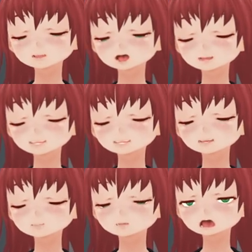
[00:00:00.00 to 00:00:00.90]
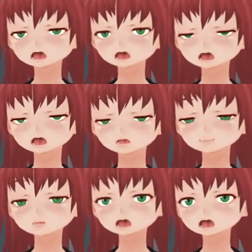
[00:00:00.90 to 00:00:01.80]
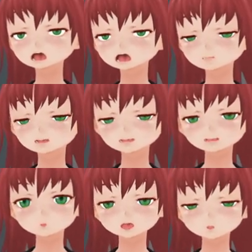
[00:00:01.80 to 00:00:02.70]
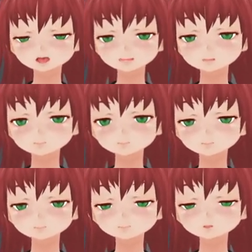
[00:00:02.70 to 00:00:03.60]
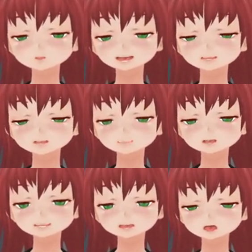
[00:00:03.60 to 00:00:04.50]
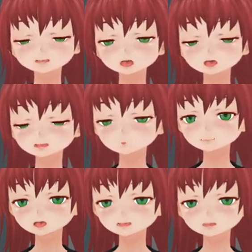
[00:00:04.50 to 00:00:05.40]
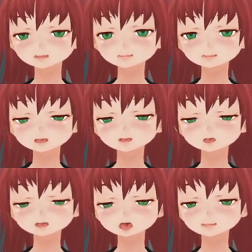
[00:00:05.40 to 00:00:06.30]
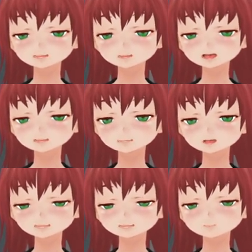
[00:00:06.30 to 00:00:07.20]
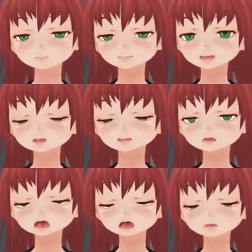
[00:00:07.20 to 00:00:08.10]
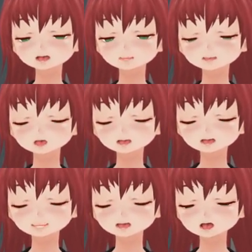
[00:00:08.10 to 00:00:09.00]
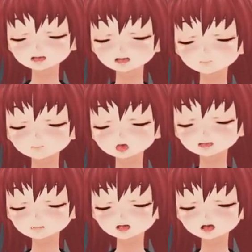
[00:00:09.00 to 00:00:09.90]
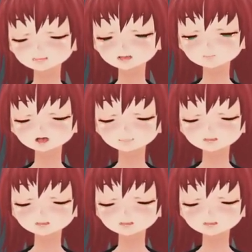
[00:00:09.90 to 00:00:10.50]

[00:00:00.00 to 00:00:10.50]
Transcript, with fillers: editor itself. Here you have everything you need to edit your model. As you see, there are many options, but for this video we won't focus on them. Maybe in another tutorial we take a look, or better in more,